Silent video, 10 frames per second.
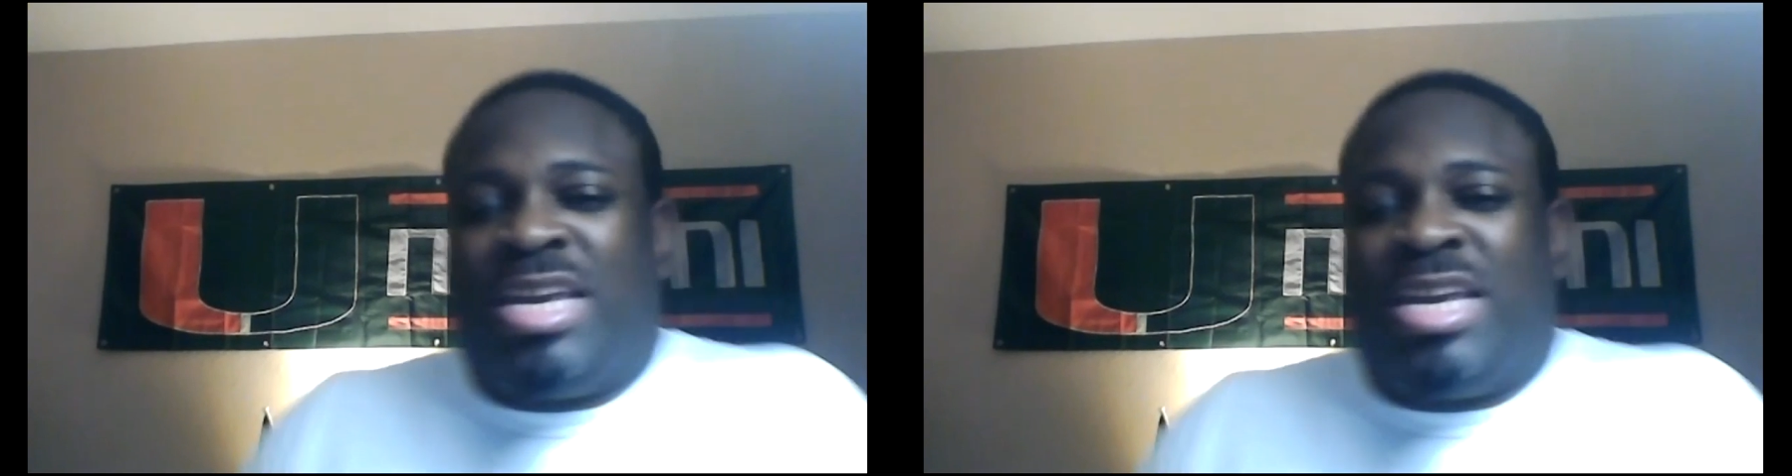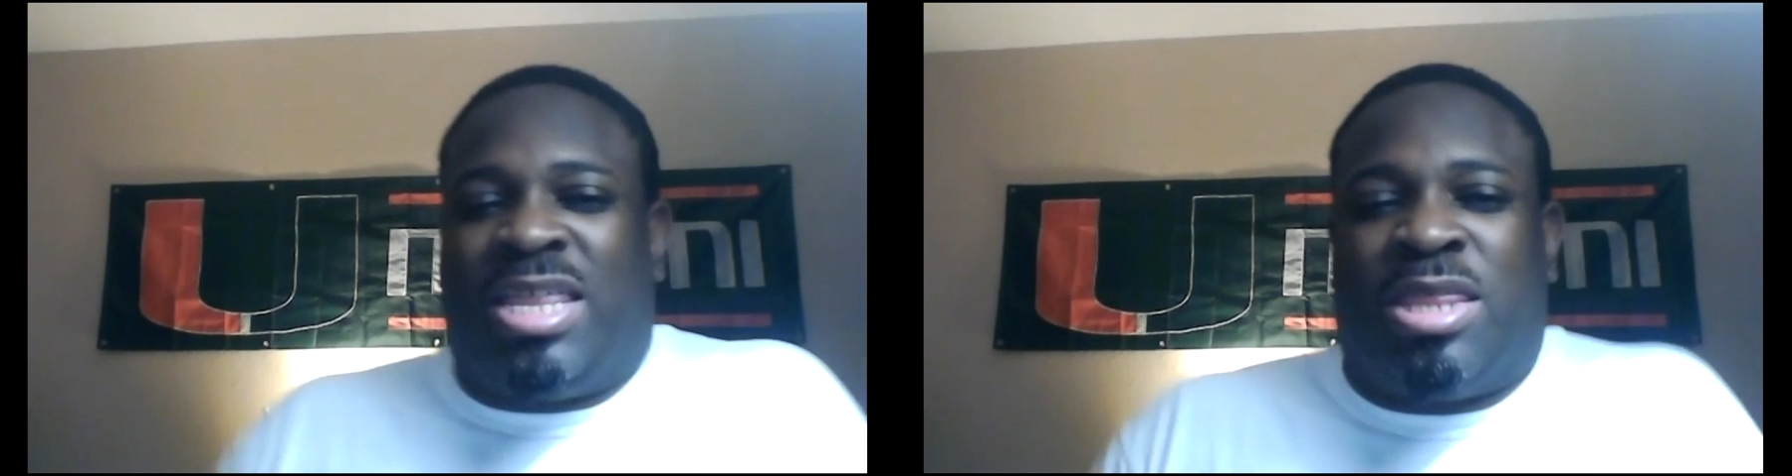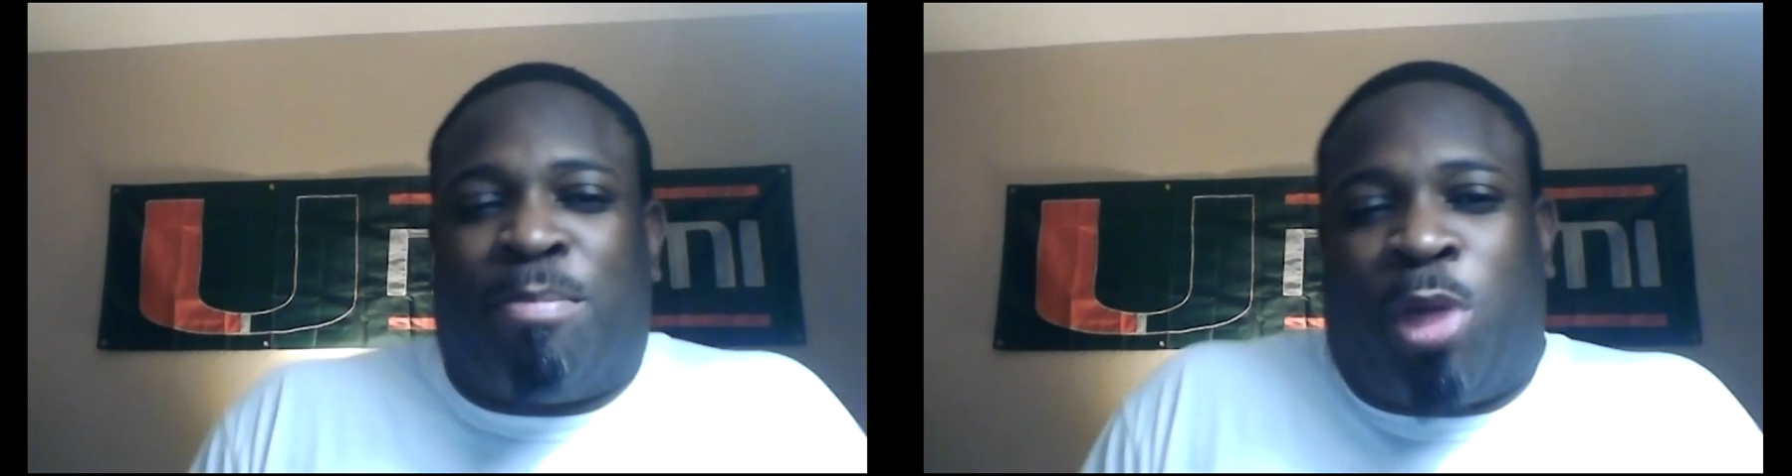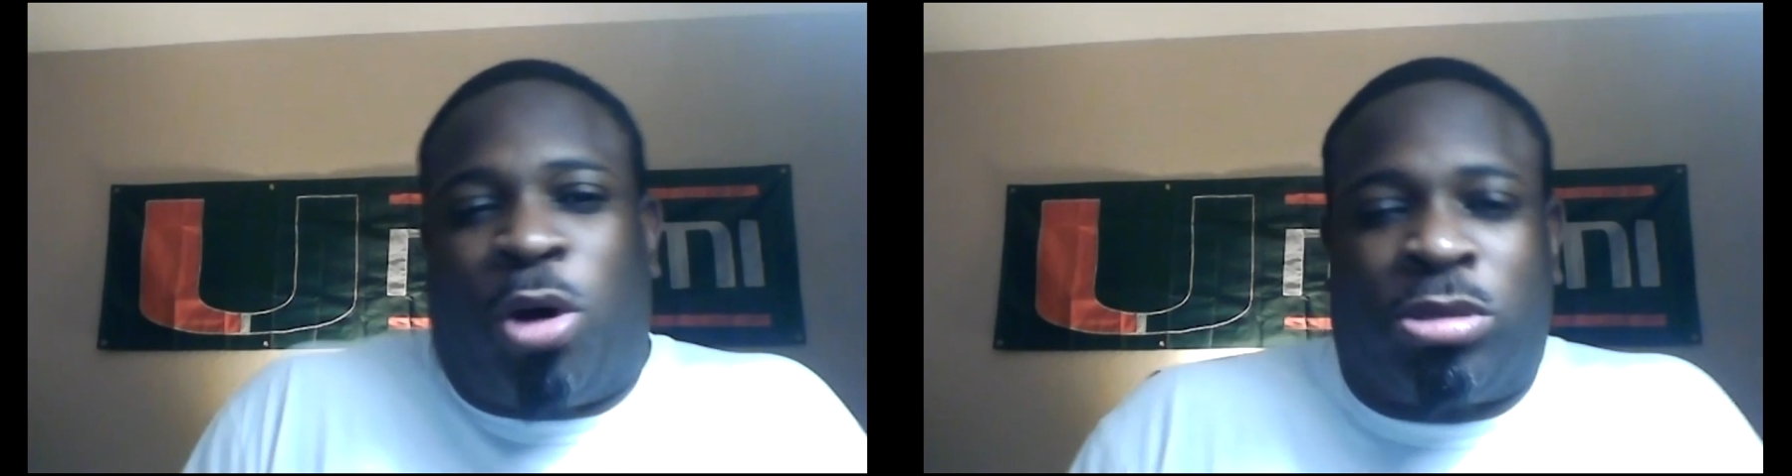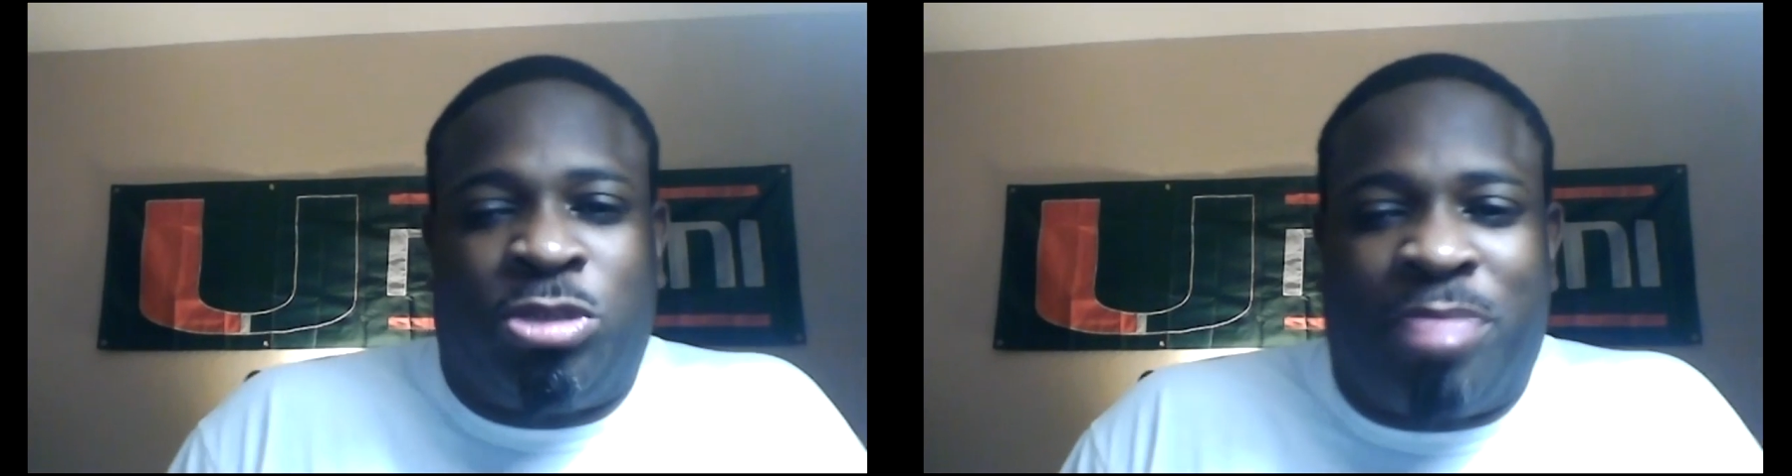getting the
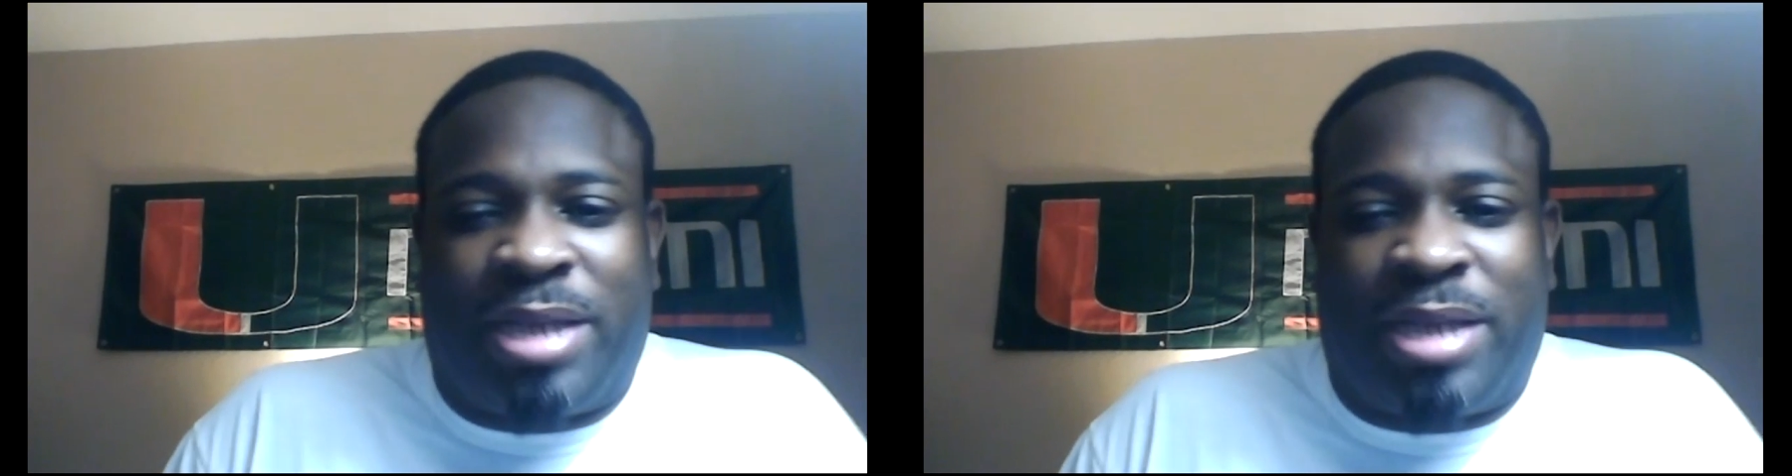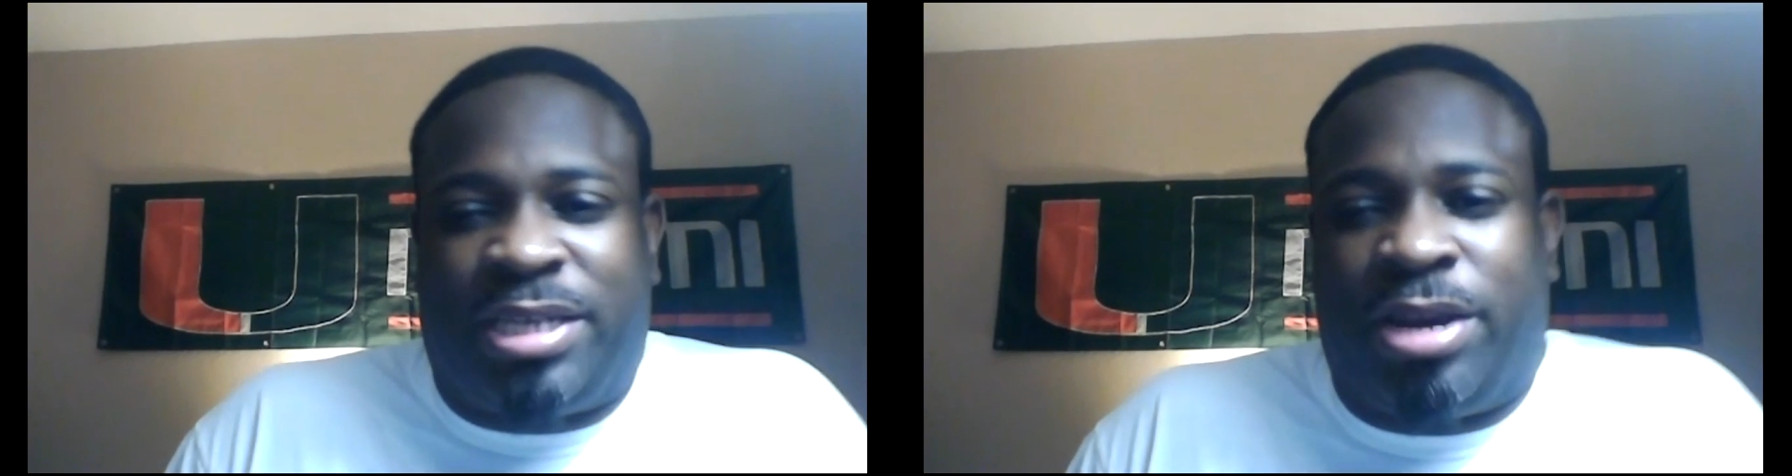ball too much